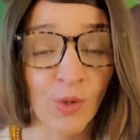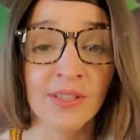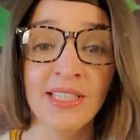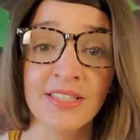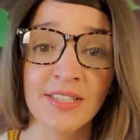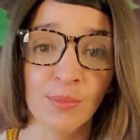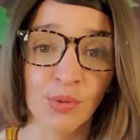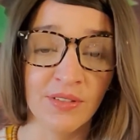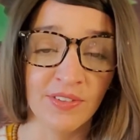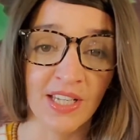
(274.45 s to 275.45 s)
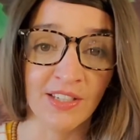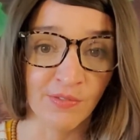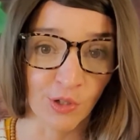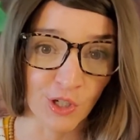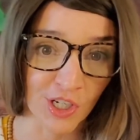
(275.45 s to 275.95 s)
or at least an abbreviated
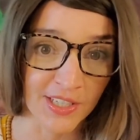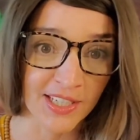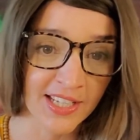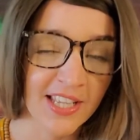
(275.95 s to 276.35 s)
version?